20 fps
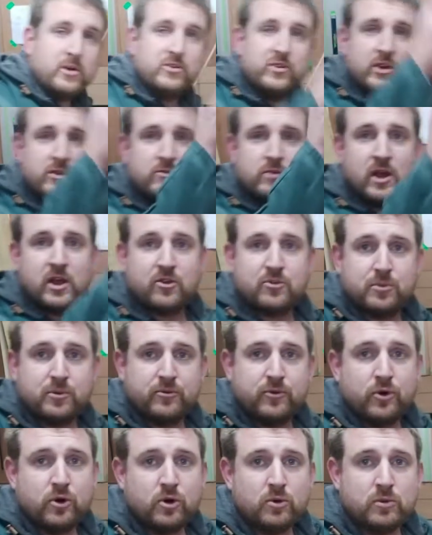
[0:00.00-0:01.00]
tin racks
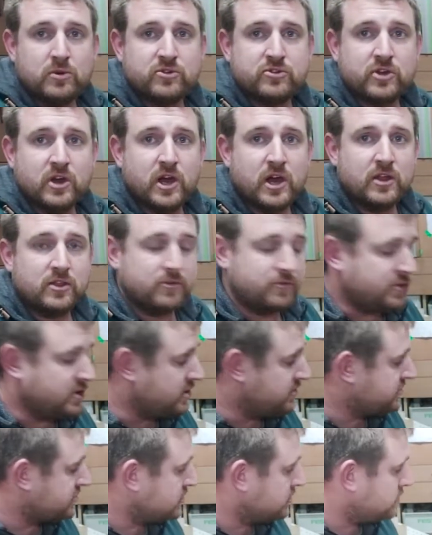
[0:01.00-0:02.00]
before, which are the
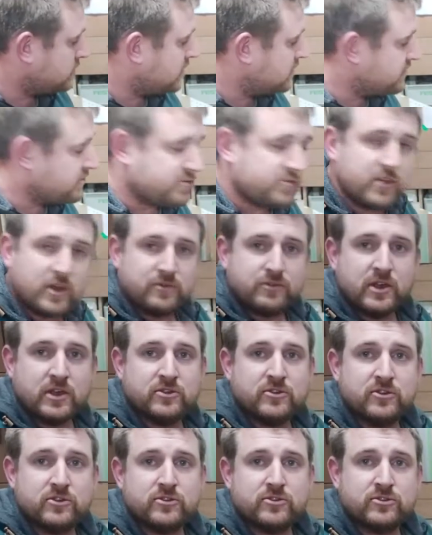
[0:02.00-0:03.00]
vertical ones, they've
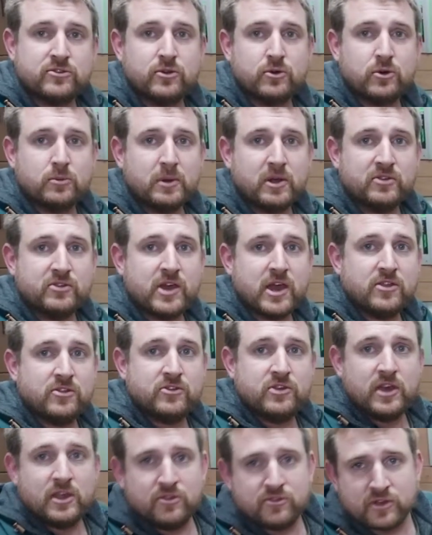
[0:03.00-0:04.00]
tended to store about 10
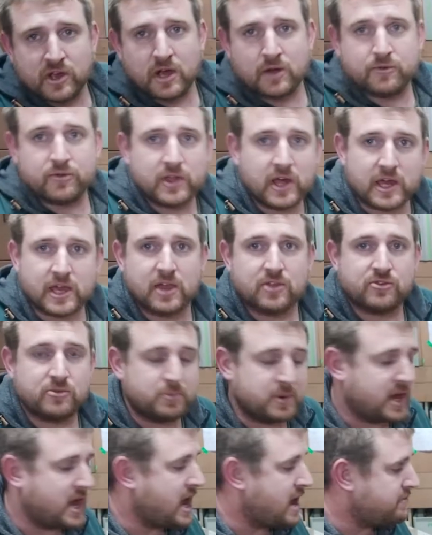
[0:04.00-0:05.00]
tins. After that it gets a
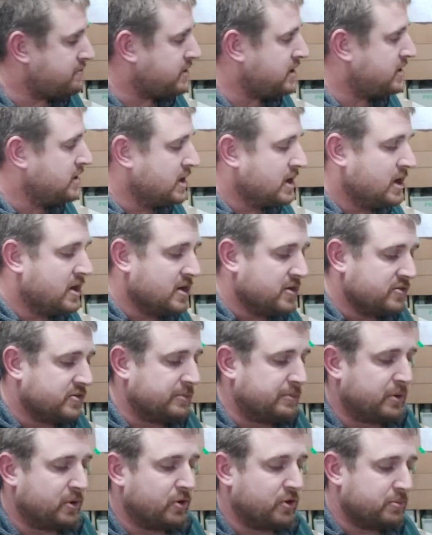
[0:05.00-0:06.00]
bit heavy to
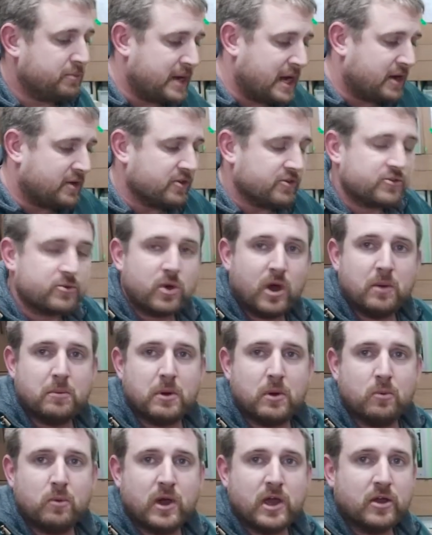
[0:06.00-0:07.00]
pull them out. There's quite a
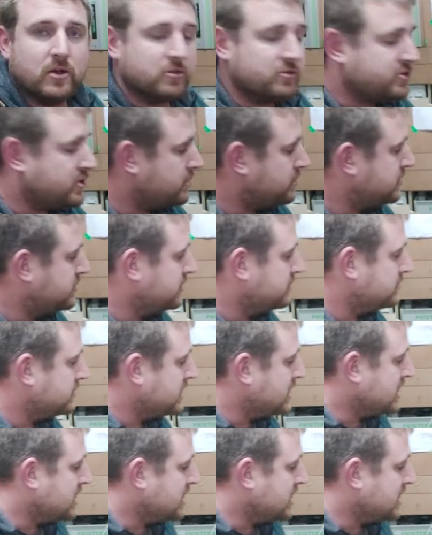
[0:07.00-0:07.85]
bit of weight on top of them,